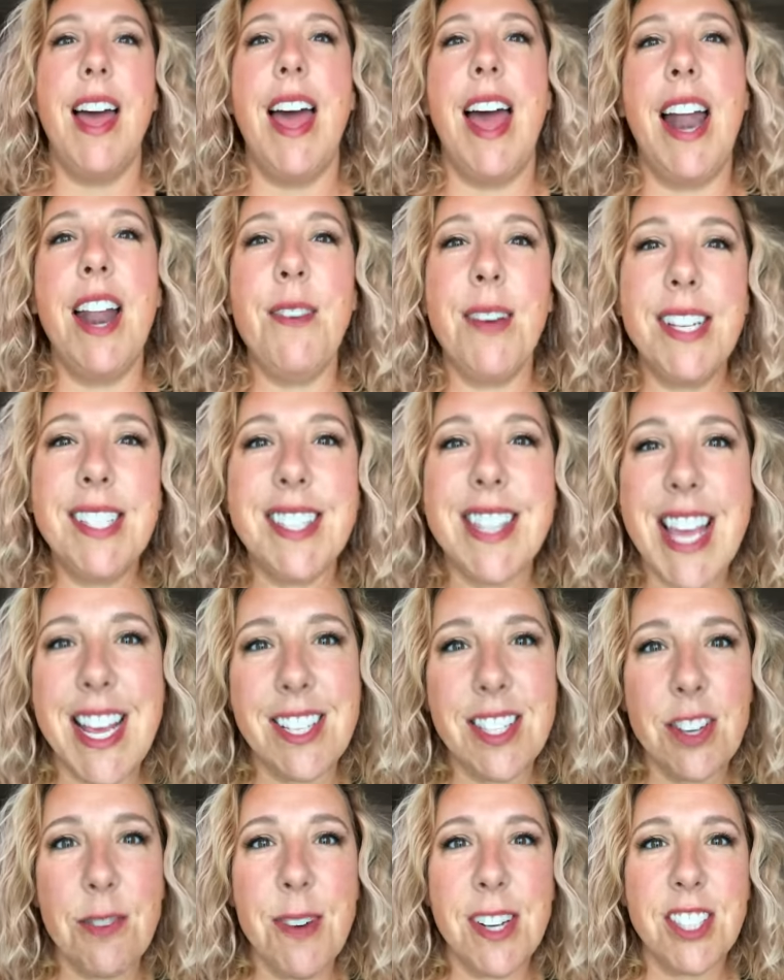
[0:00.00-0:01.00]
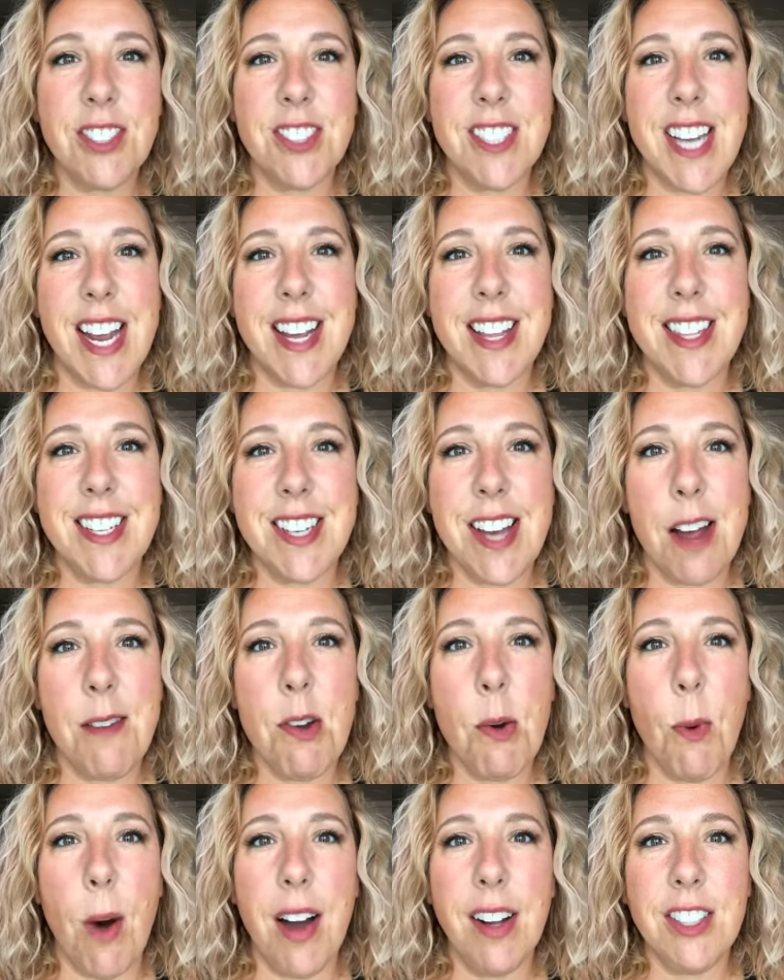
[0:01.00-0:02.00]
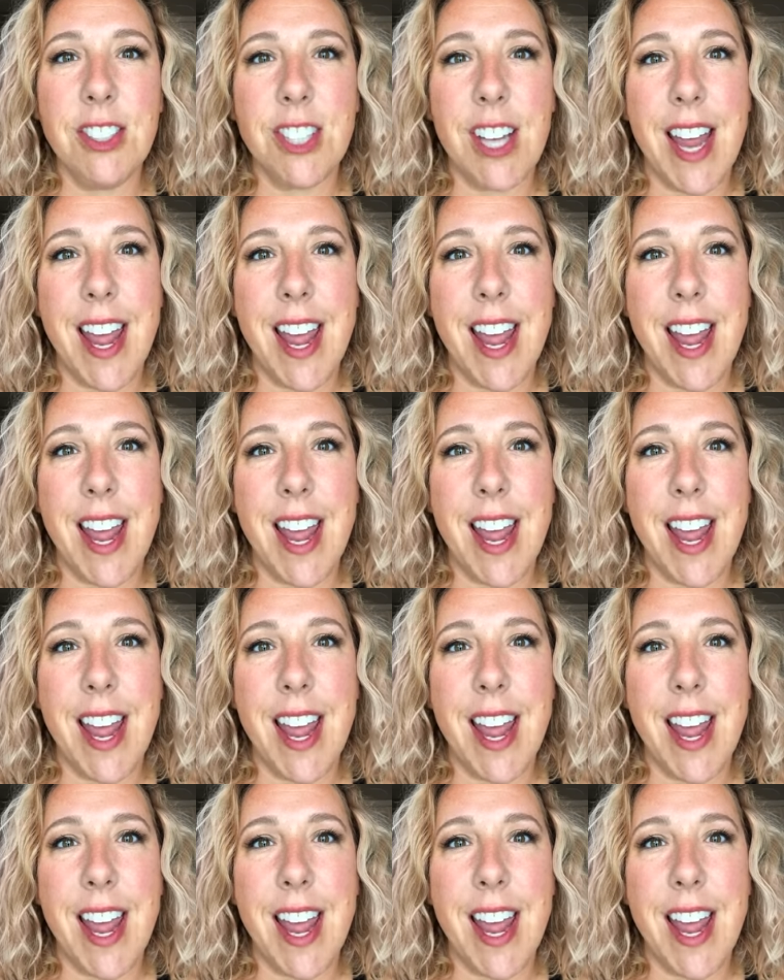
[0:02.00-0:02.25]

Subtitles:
Anyways, thanks so much for taking the time to watch.